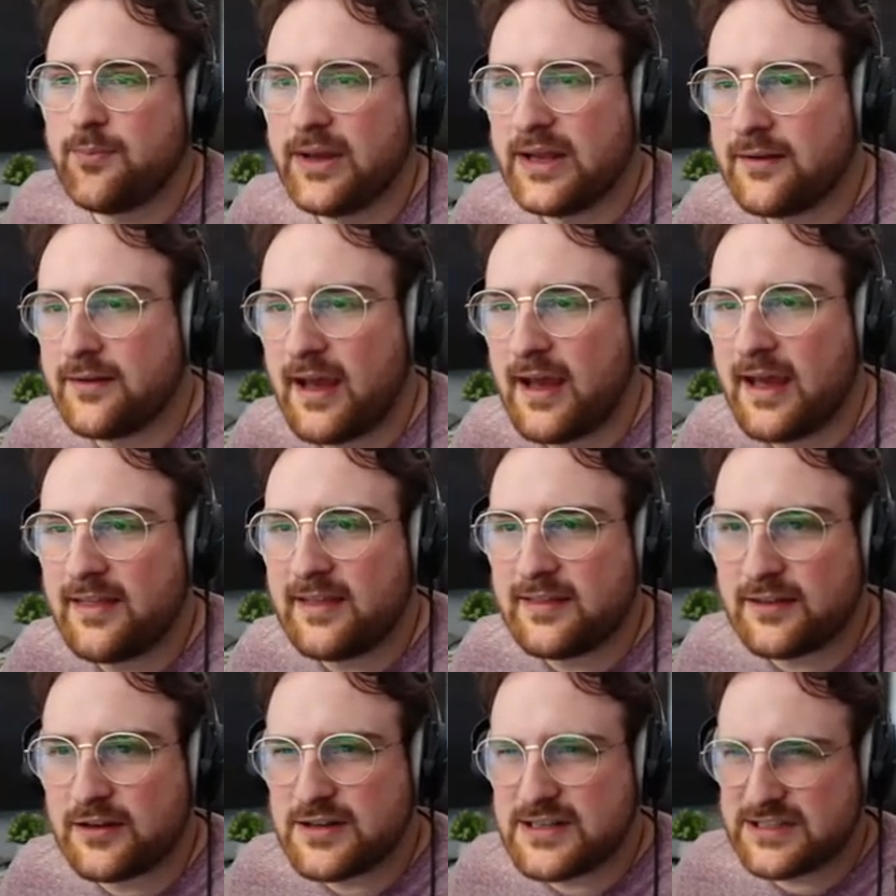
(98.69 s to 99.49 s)
but I
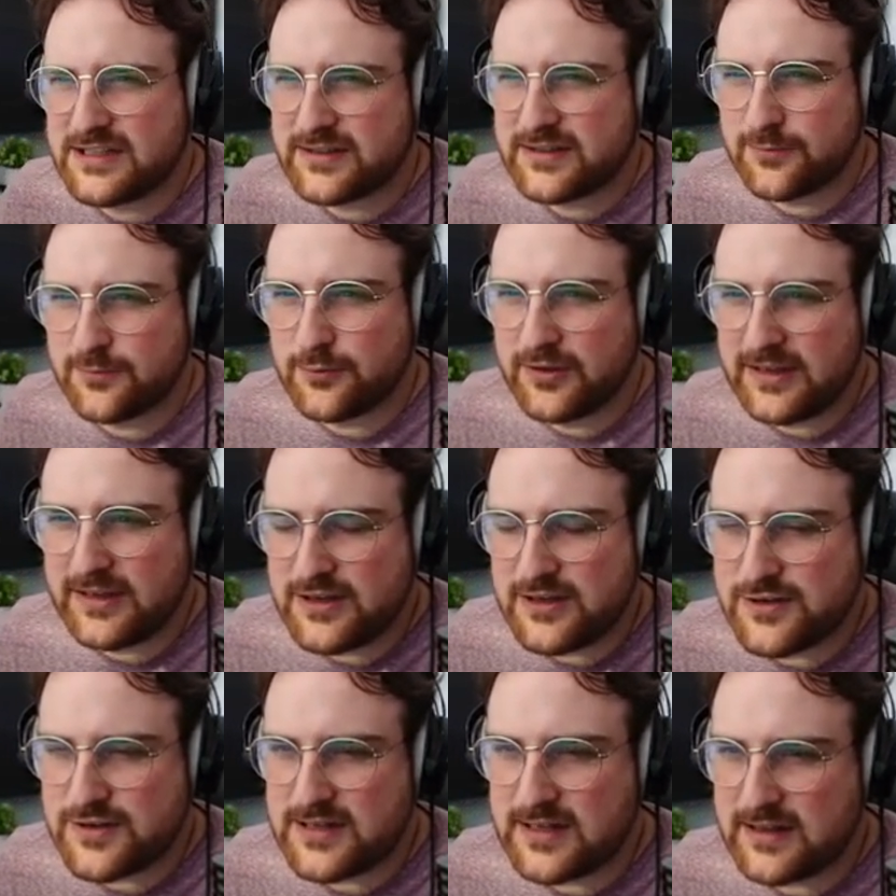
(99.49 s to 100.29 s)
think there are still some really
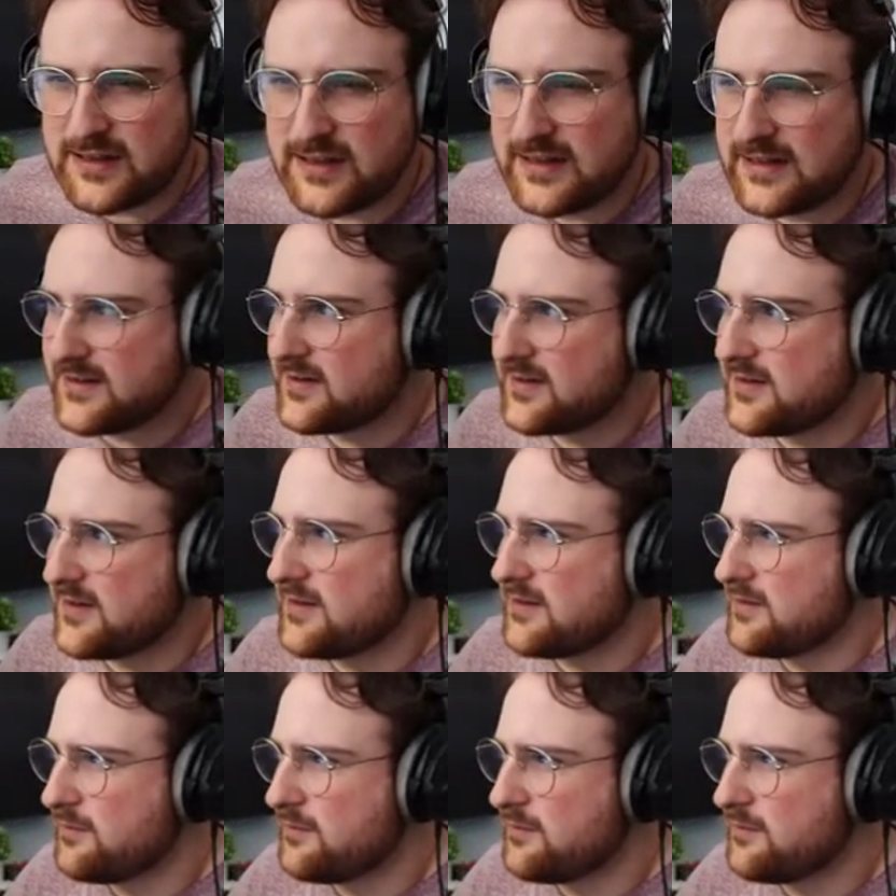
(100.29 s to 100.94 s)
interesting things